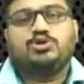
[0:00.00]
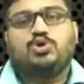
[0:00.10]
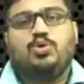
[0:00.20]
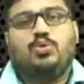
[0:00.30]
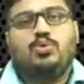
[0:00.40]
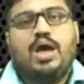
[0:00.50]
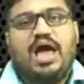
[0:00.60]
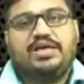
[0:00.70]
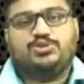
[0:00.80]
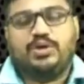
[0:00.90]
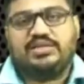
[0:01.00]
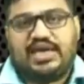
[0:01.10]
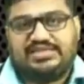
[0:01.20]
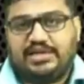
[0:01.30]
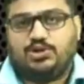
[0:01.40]
So as soon
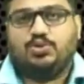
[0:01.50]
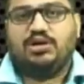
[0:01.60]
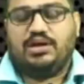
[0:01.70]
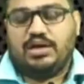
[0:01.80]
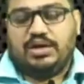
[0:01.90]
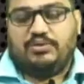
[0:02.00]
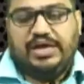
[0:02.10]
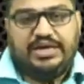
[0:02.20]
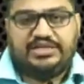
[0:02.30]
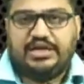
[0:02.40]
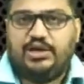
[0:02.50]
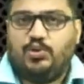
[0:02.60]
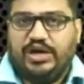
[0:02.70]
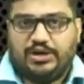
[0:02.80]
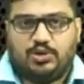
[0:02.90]
as I told, initially
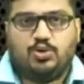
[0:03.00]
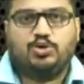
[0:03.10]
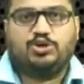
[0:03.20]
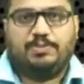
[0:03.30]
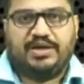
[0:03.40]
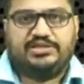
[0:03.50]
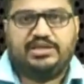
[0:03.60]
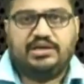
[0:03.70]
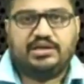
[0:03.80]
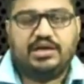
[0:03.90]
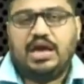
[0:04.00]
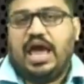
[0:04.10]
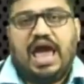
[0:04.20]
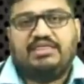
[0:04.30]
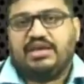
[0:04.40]
you need to go to the patient,
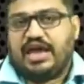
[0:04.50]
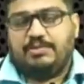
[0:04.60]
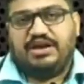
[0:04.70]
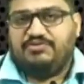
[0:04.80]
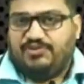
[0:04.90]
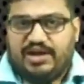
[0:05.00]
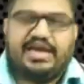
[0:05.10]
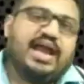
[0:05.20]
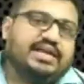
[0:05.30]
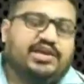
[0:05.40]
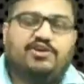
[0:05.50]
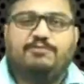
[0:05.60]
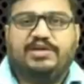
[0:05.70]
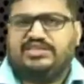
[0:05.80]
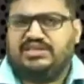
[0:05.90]
and there can be different category
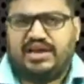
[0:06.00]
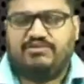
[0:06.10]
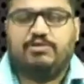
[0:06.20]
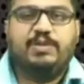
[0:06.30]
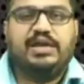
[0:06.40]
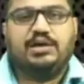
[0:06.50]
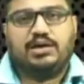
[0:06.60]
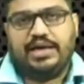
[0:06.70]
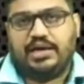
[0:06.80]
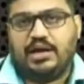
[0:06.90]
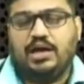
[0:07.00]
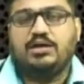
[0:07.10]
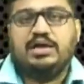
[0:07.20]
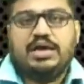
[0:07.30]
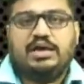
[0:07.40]
of patient that will be learning
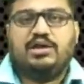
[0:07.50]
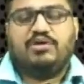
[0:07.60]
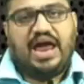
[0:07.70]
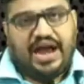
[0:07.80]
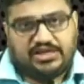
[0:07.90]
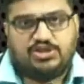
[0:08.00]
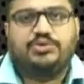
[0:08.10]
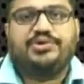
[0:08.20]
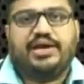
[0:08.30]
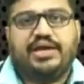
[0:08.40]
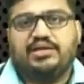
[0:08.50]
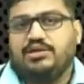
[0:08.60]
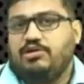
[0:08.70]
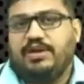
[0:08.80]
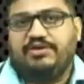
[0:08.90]
in our hands-on training.
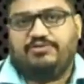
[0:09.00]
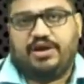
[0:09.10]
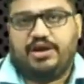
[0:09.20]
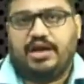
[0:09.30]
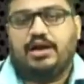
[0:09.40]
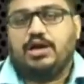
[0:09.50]
There will be different